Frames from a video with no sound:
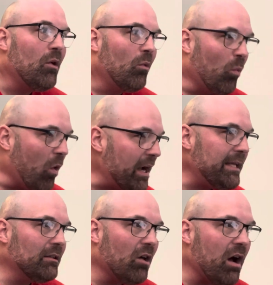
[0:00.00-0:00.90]

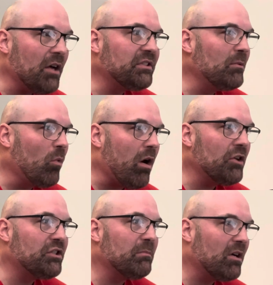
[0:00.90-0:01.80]
White, Lawson,
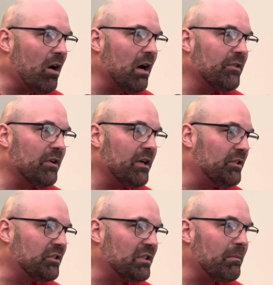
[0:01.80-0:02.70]
Washer, MacArthur, and
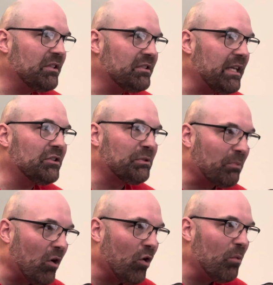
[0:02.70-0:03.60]
to some extent
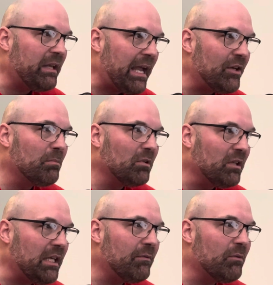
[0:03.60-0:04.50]
Sproul began to
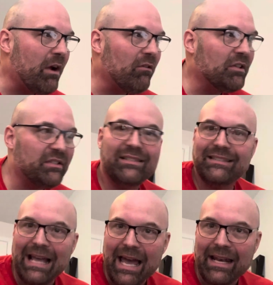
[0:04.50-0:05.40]
believe in relativist
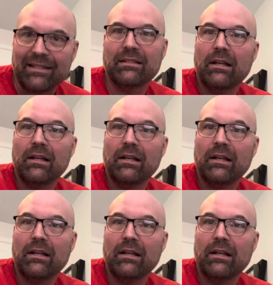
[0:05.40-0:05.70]
status.